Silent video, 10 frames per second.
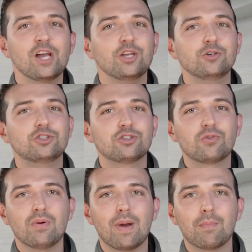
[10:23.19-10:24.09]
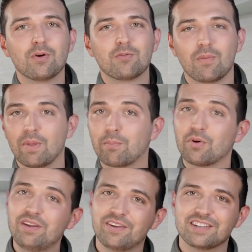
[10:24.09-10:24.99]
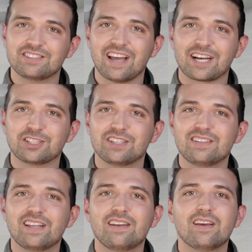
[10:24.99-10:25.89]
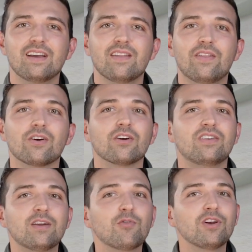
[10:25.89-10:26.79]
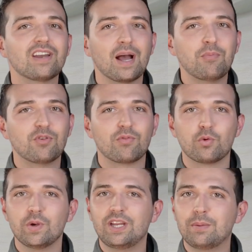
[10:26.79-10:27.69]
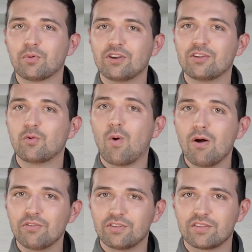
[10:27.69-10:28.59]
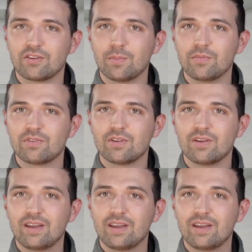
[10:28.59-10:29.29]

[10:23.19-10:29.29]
You should remember from the previous section that there are different types of 3D printed wall systems,